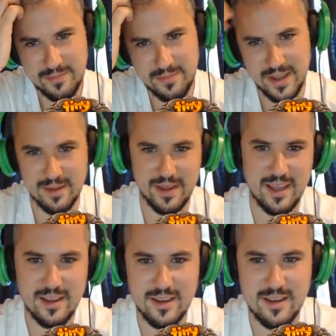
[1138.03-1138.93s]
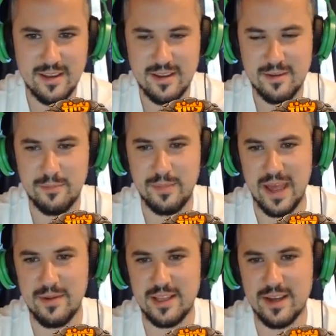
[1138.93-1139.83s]
Baby.
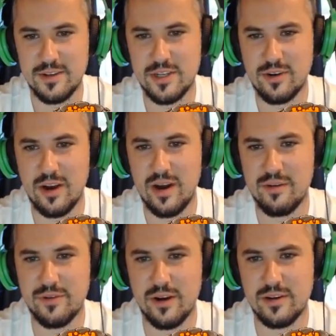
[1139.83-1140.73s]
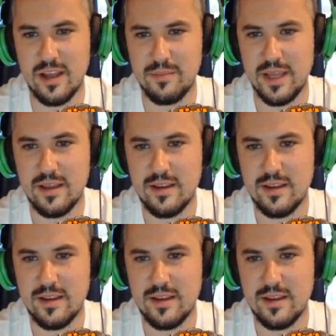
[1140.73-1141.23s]
Baby, don't you go off-roading on me.